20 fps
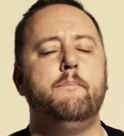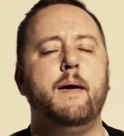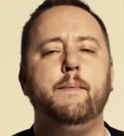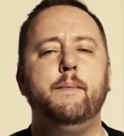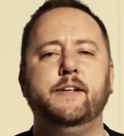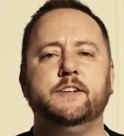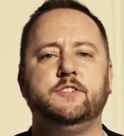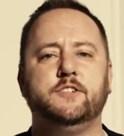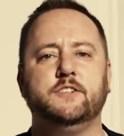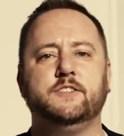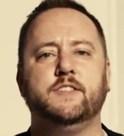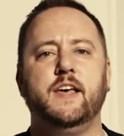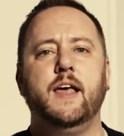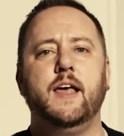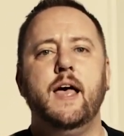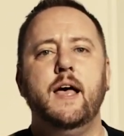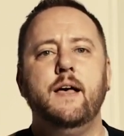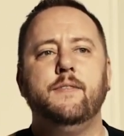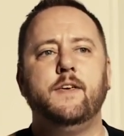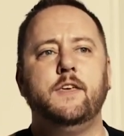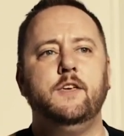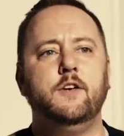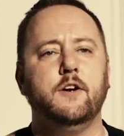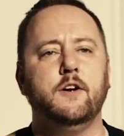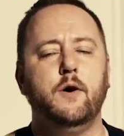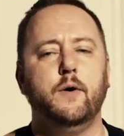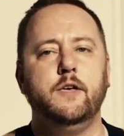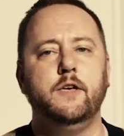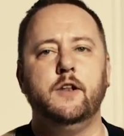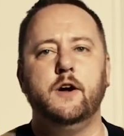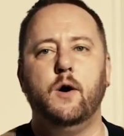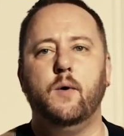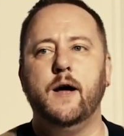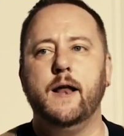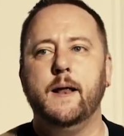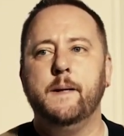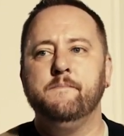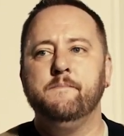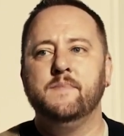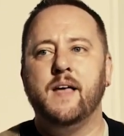Maybe it's just that that you're going. You know
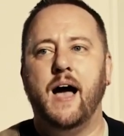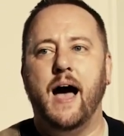what?